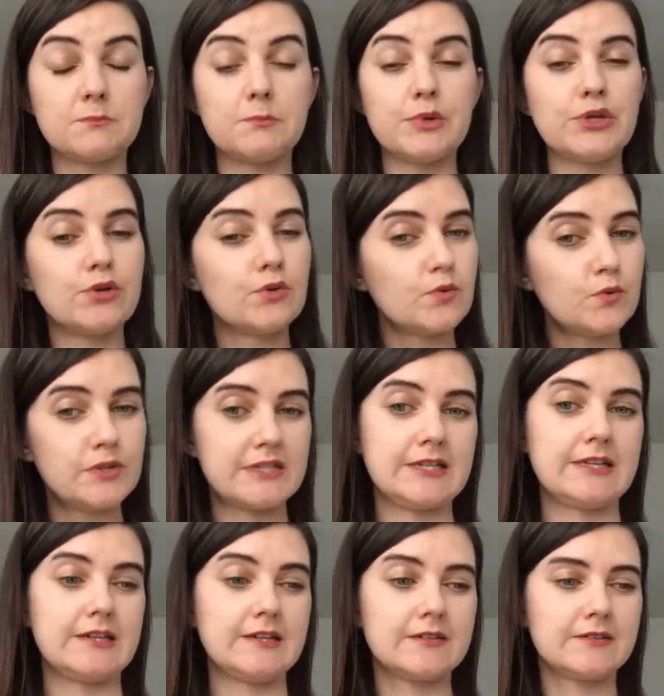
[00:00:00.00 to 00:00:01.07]

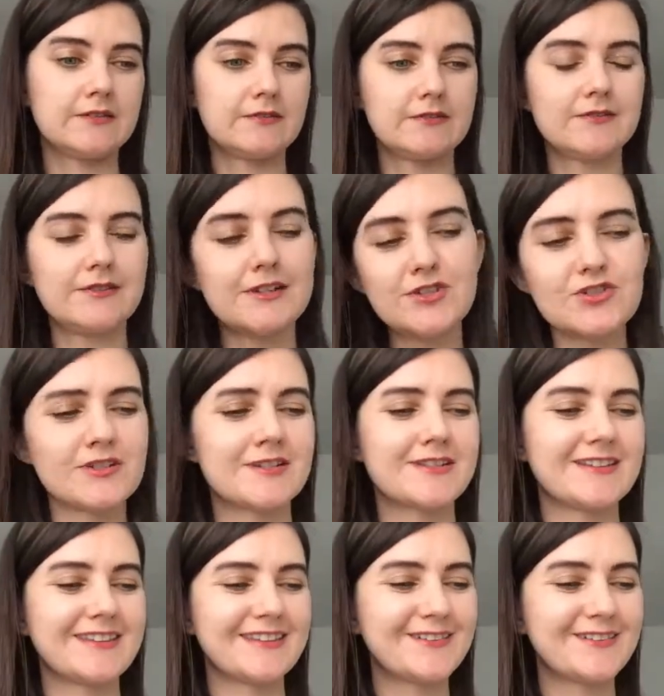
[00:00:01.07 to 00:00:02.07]
beauty. Interesting,